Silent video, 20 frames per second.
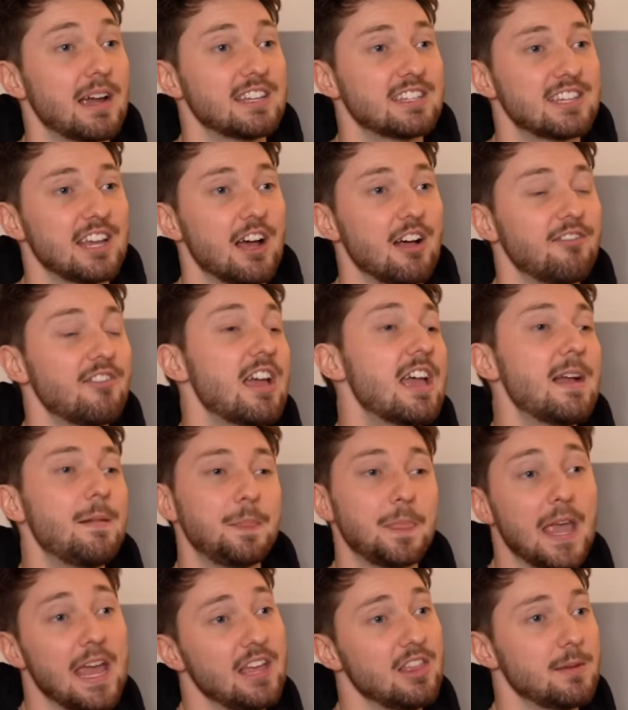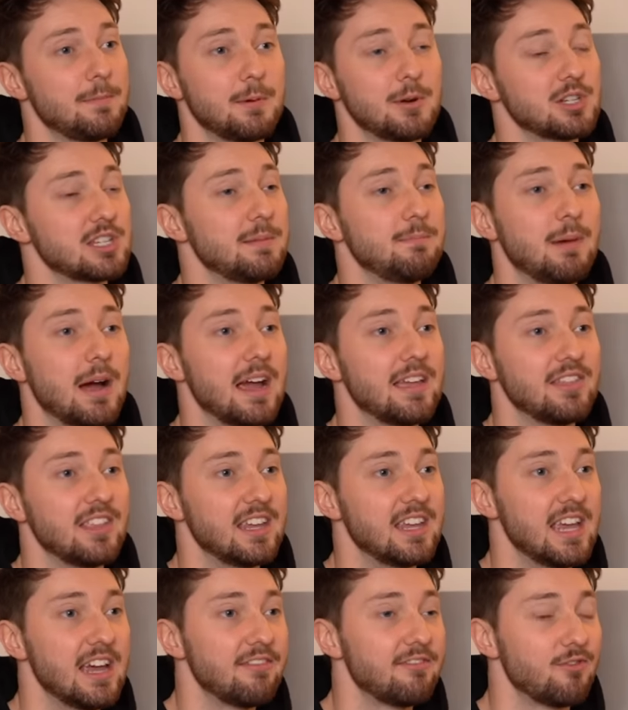myself and the person buying
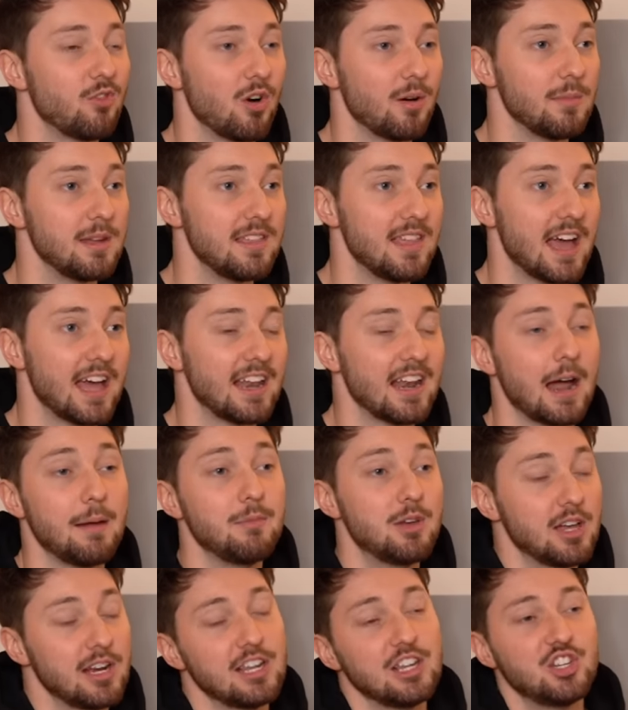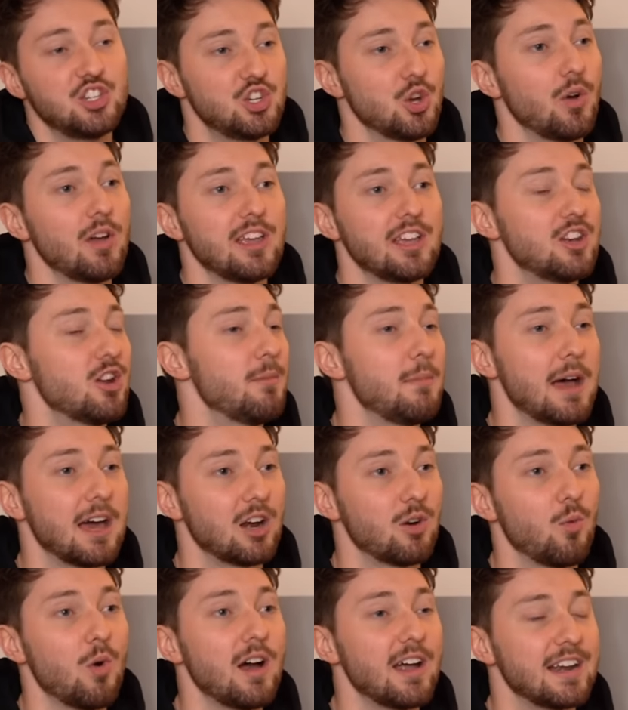the gift for me that I'm gonna enjoy it no
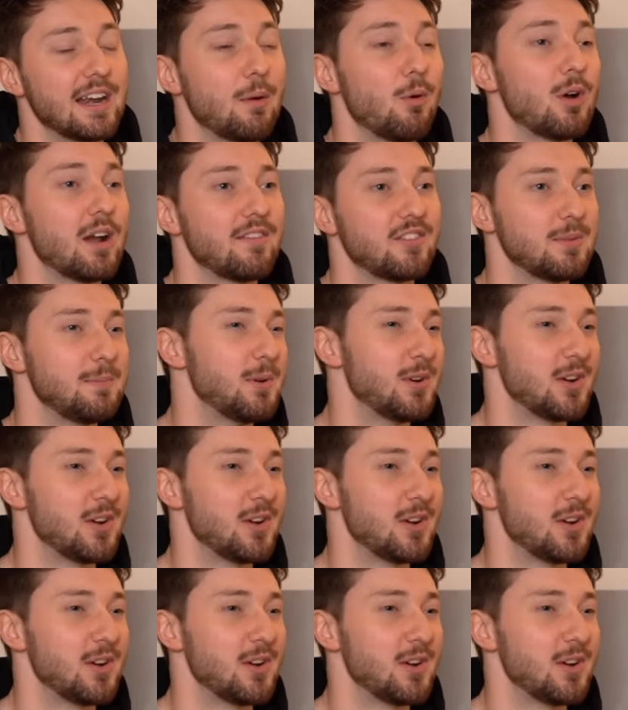matter what, and I won't have to